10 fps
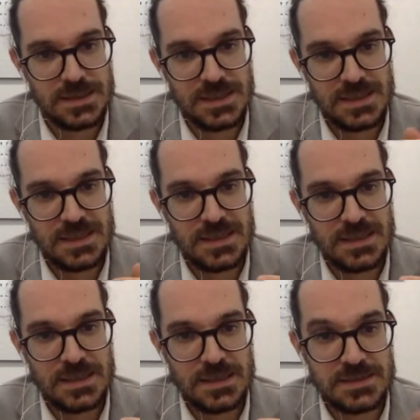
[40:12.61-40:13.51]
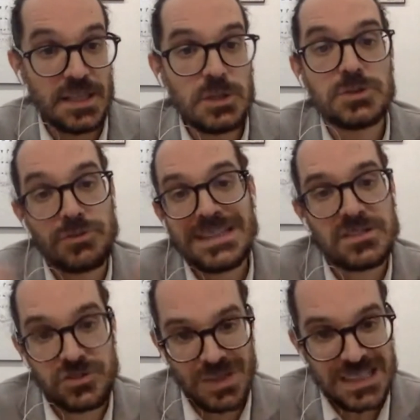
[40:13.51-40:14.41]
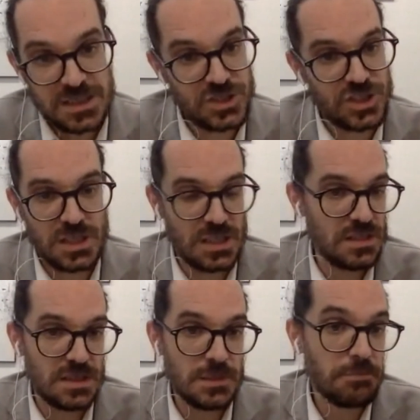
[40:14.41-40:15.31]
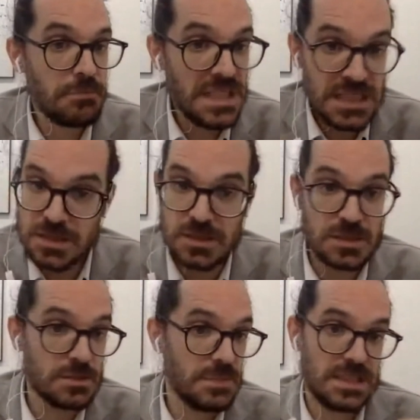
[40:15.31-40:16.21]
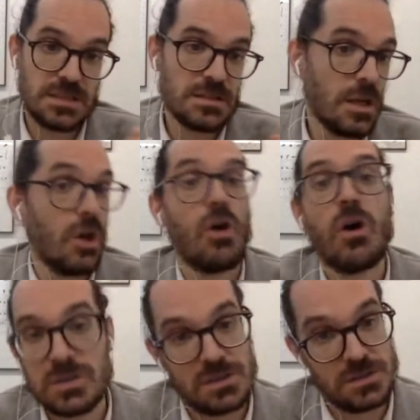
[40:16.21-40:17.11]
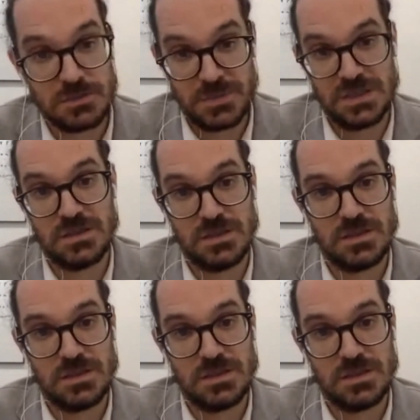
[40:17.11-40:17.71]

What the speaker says: the EU trade strategy in the midterm and in the long term.